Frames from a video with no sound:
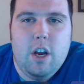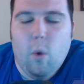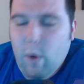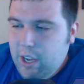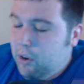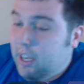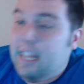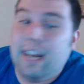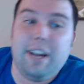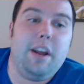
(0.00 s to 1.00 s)
when you could
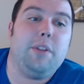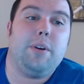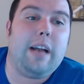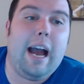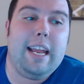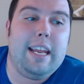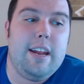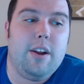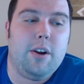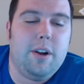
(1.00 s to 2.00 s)
get another guy
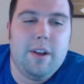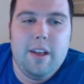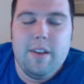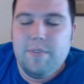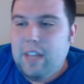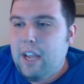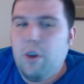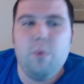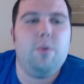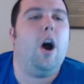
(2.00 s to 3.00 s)
here that
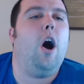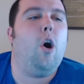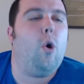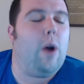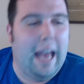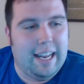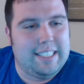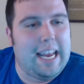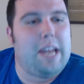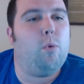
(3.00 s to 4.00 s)
you know
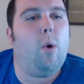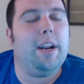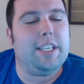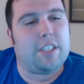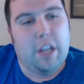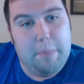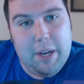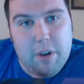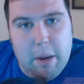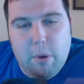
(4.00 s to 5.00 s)
at day one is going to be
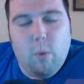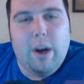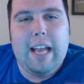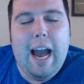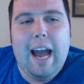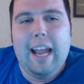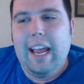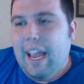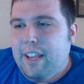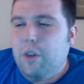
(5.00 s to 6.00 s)
your number one guy
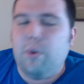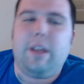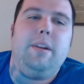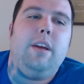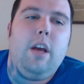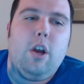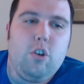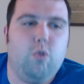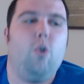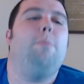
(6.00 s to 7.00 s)
and you can
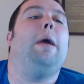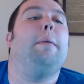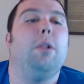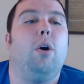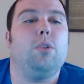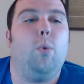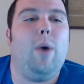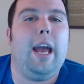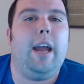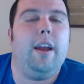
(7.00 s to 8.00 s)
groom him along the
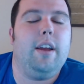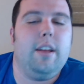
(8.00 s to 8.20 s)
way?